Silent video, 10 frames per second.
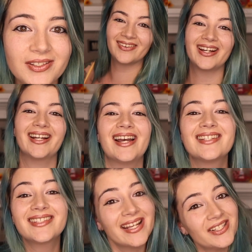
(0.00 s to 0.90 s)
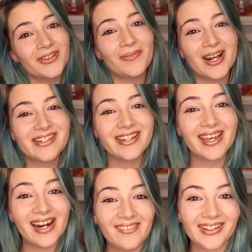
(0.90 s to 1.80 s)
Alright guys, thanks for watching
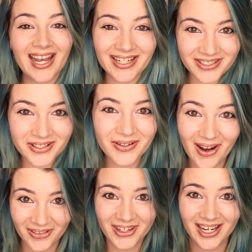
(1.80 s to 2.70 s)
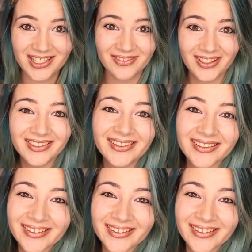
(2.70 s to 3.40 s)
and I will catch you on the next one.